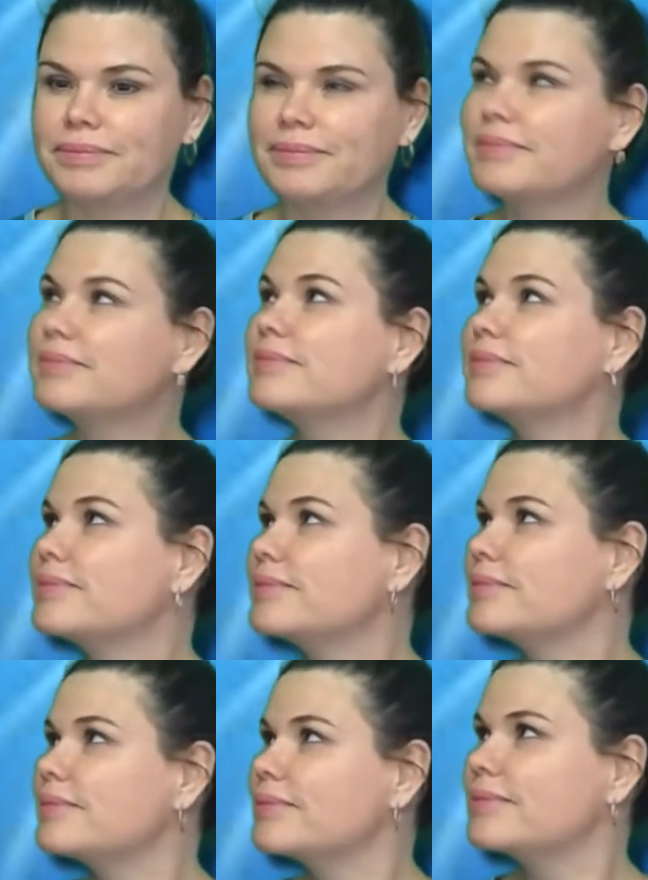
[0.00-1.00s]

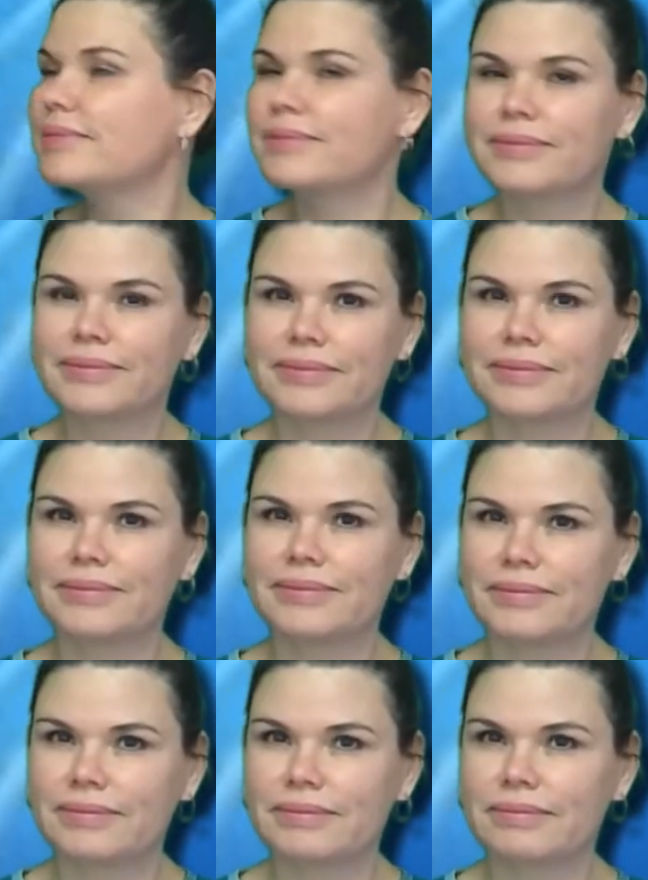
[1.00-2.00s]

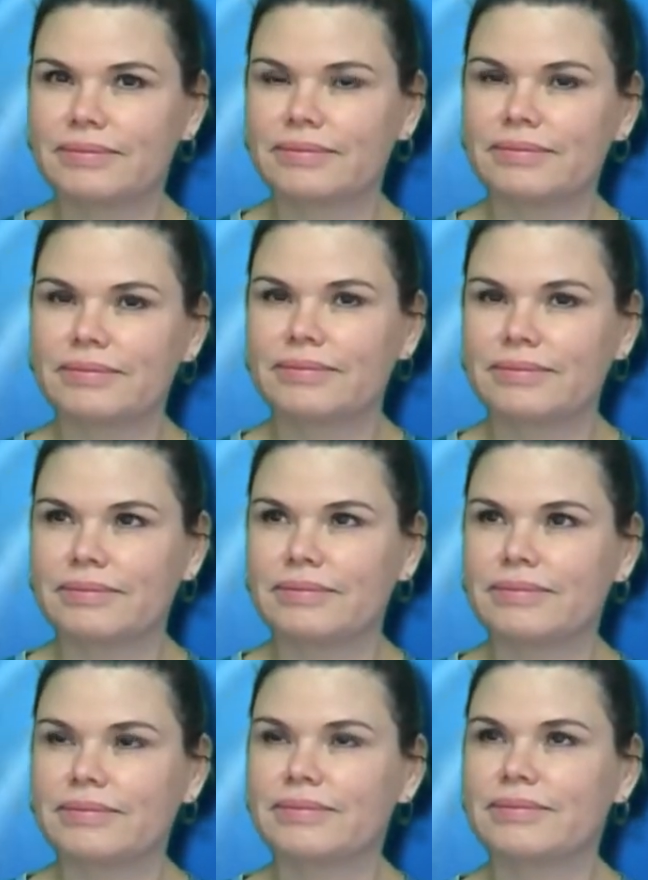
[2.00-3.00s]

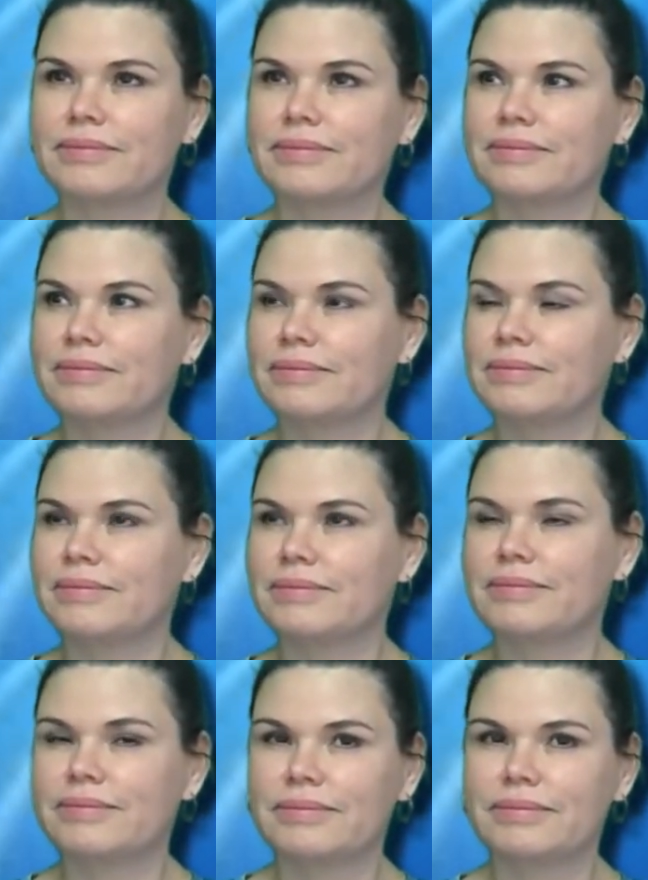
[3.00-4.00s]

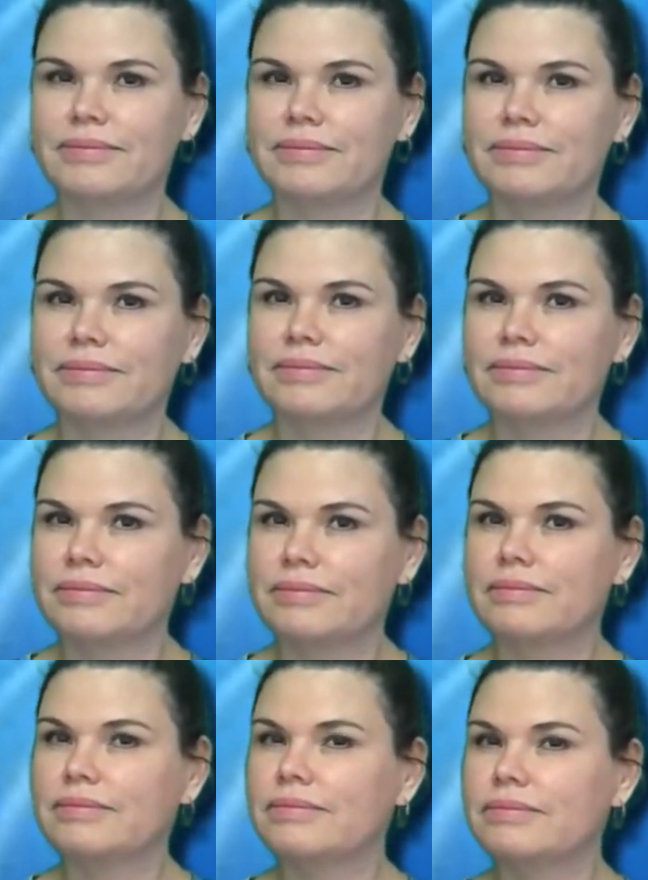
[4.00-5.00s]

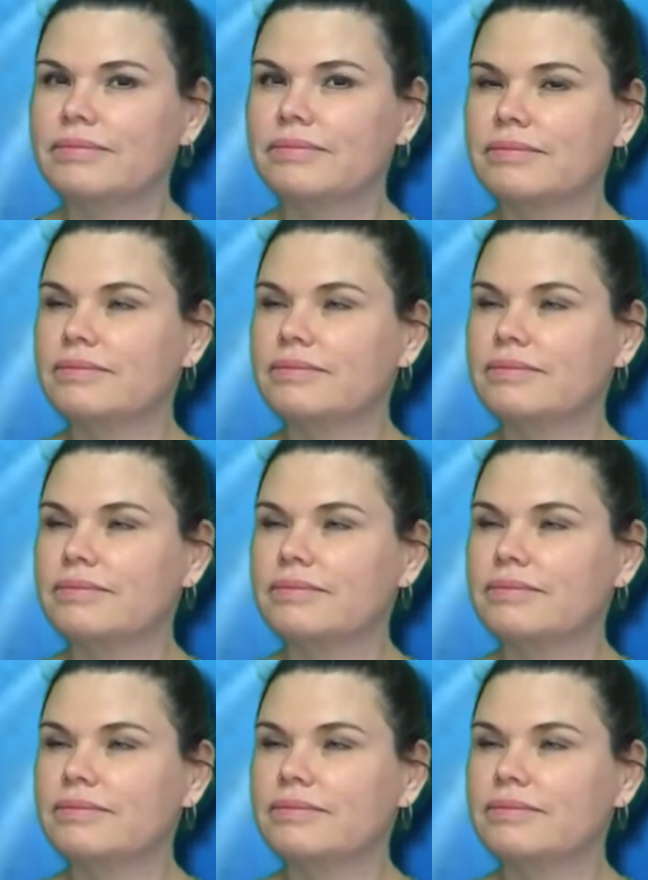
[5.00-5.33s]
No words are spoken by the person on screen.